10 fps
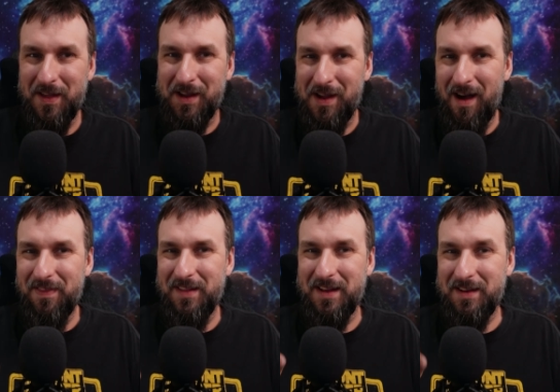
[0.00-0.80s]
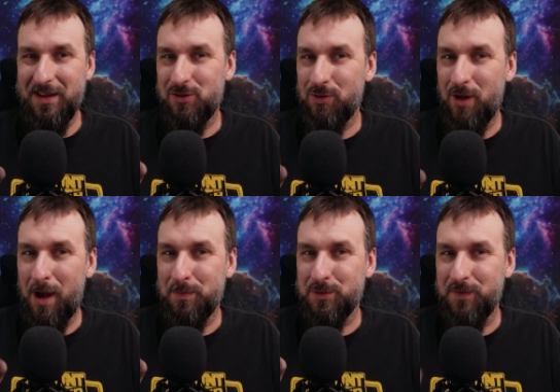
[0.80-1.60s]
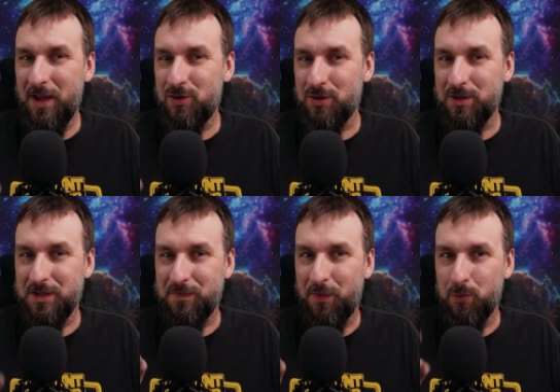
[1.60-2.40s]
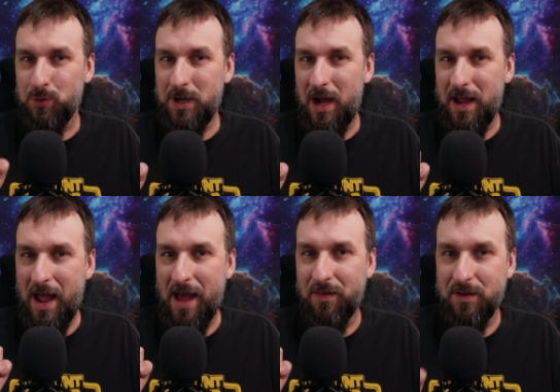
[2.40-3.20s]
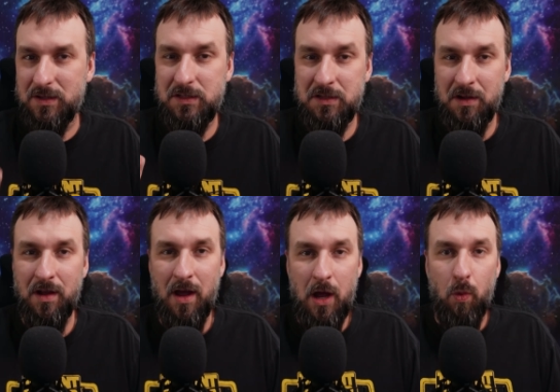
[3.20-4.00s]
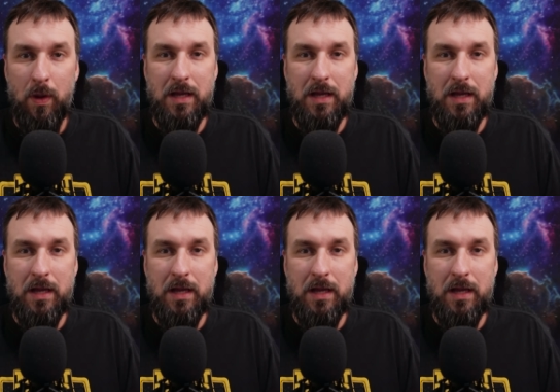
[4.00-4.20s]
that got the initial observations of 3i Atlas. We